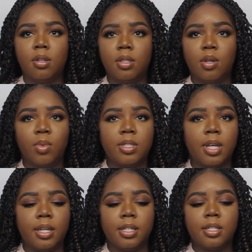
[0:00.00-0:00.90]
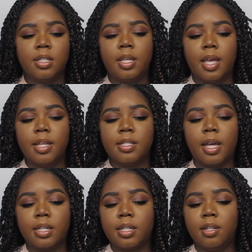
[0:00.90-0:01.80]
And then once I get to the ends,
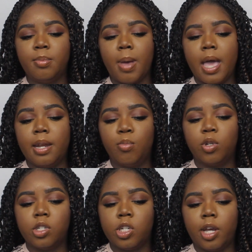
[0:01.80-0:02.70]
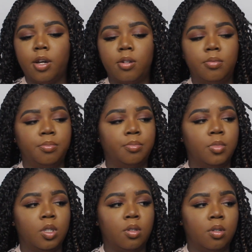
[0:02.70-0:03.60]
I keep adding more gel
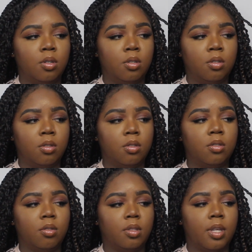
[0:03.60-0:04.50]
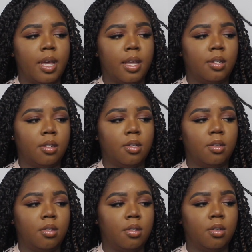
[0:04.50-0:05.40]
so that
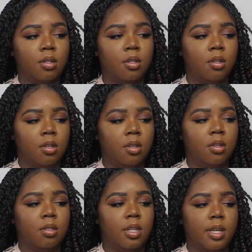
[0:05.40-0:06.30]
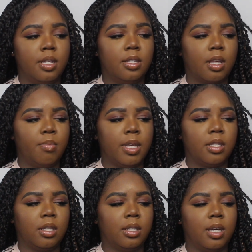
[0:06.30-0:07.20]
the ends can
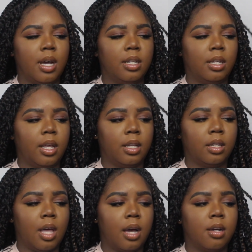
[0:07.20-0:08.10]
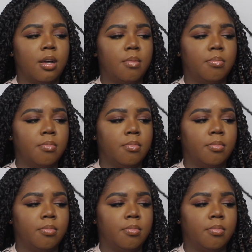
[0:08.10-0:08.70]
basically kind of like lock up.